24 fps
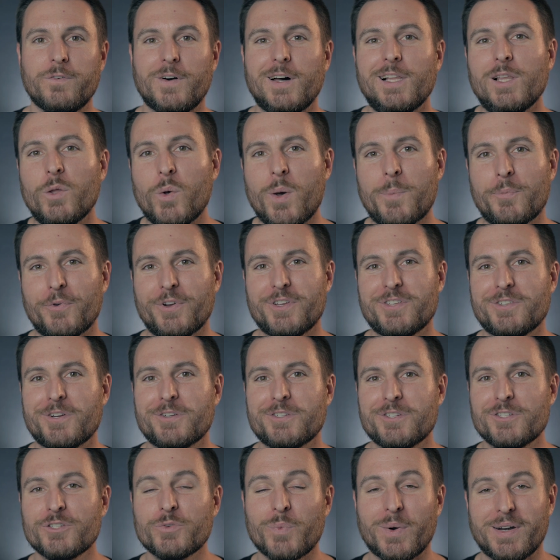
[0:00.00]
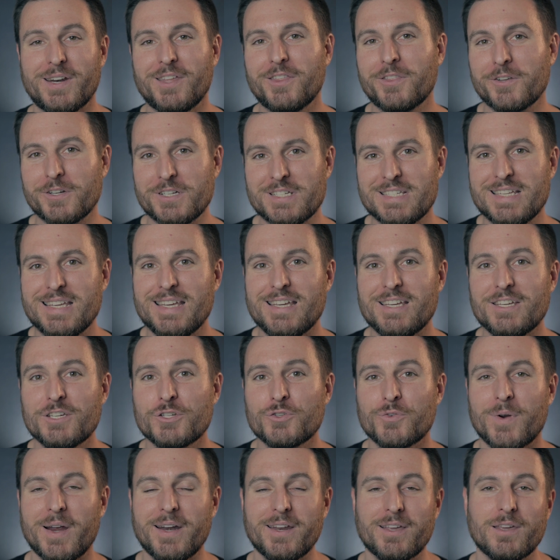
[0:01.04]
Follow-up research in 2013
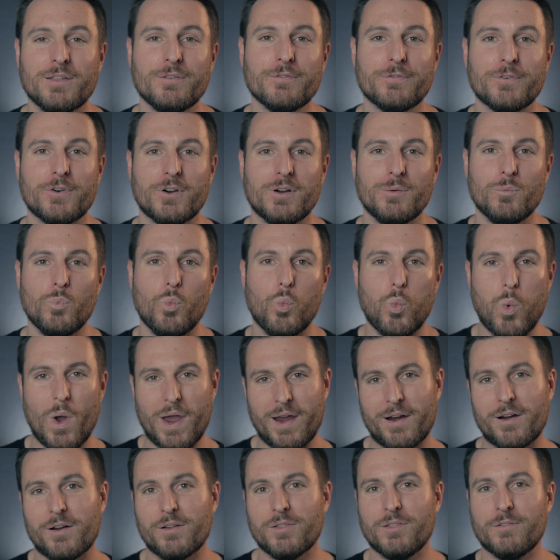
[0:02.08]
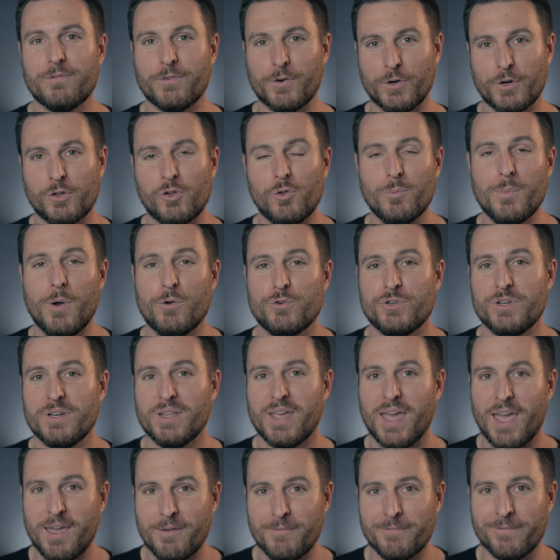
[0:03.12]
tried to confirm where the vertical motion
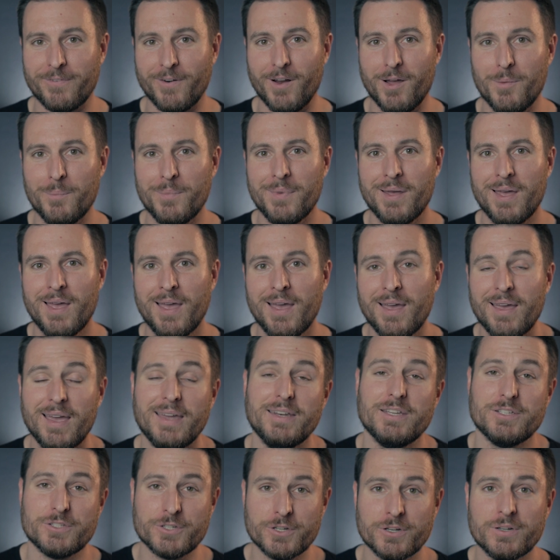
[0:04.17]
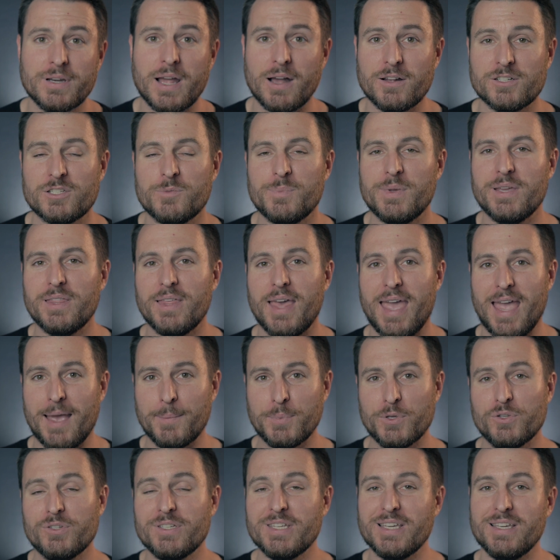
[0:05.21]
came from, and it turned out to be the
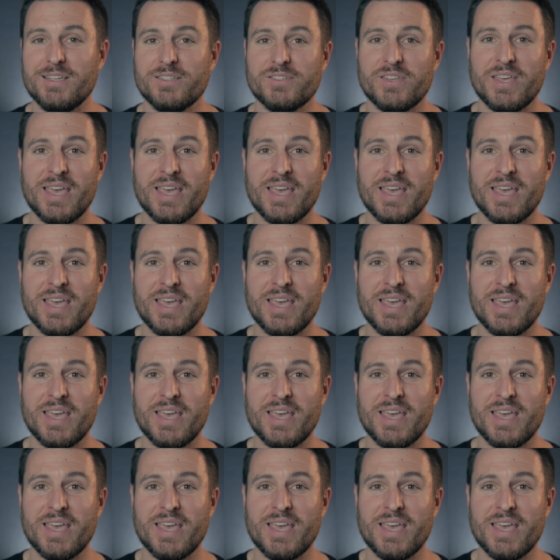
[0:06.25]
amputees'